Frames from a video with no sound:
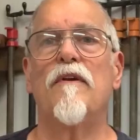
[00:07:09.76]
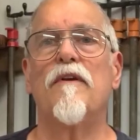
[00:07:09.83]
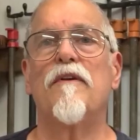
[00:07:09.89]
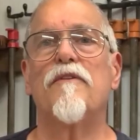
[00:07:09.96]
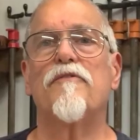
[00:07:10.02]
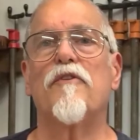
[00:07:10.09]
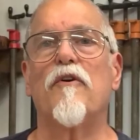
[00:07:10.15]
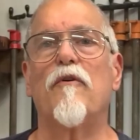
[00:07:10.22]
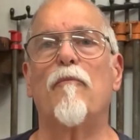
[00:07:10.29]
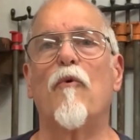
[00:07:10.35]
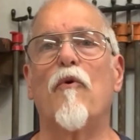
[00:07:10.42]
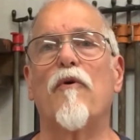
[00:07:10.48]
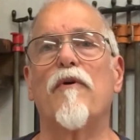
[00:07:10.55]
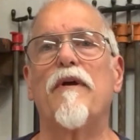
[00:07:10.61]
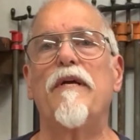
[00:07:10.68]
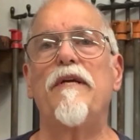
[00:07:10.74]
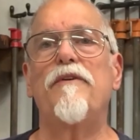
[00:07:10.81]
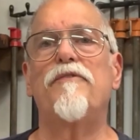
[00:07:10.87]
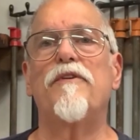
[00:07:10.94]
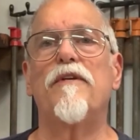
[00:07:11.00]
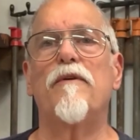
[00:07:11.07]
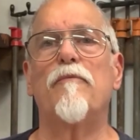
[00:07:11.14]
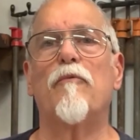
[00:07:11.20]
So more
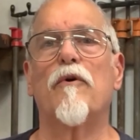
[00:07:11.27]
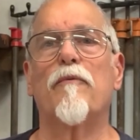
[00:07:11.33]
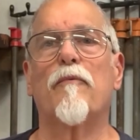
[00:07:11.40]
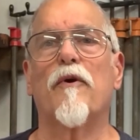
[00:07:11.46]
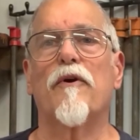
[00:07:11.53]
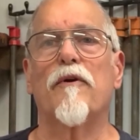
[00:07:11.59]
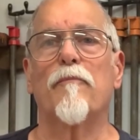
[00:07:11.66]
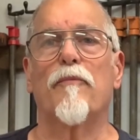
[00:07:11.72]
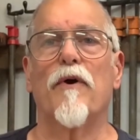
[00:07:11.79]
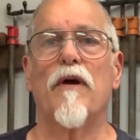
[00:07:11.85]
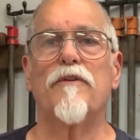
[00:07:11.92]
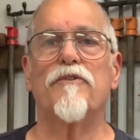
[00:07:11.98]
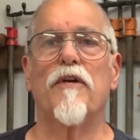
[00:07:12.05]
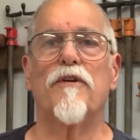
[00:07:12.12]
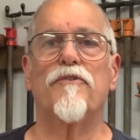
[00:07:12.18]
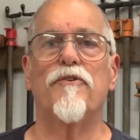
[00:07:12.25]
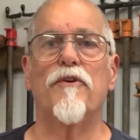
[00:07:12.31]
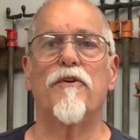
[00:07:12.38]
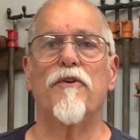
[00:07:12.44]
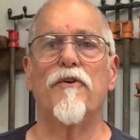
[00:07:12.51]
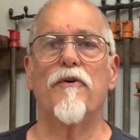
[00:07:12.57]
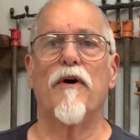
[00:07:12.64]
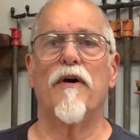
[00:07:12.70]
easy woodworking projects you
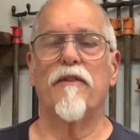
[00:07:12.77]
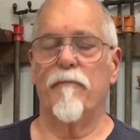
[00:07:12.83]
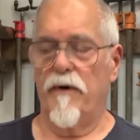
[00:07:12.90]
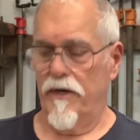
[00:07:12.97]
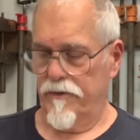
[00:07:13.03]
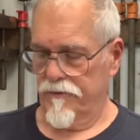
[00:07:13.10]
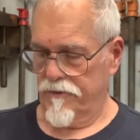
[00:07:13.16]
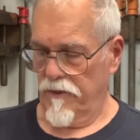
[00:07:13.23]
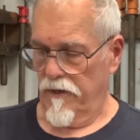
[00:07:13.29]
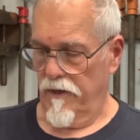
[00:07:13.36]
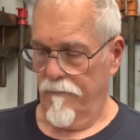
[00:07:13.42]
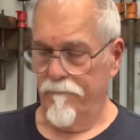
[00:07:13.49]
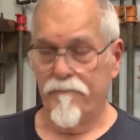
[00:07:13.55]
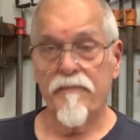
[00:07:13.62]
can do on the miter saw.